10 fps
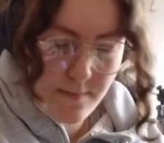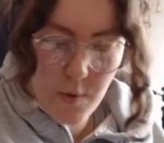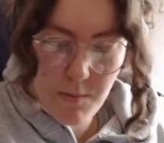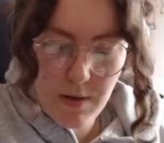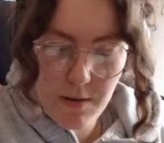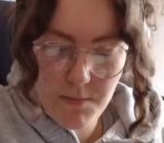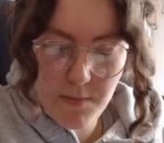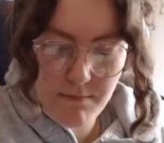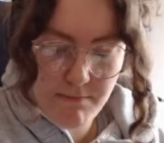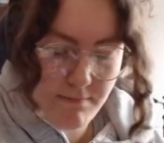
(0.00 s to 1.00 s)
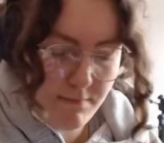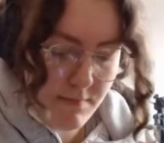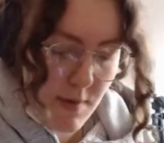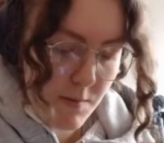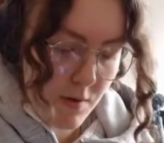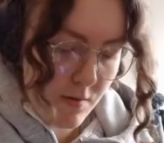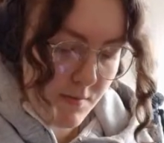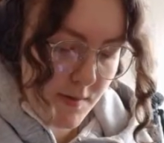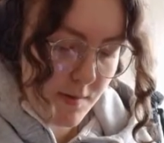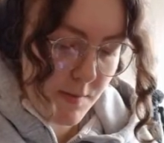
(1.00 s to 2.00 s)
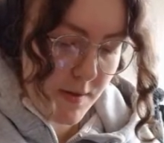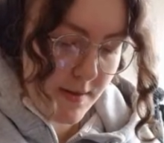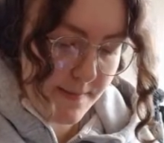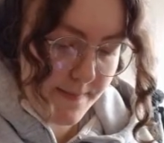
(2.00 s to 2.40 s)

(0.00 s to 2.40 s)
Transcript: What about maybe not a multiply.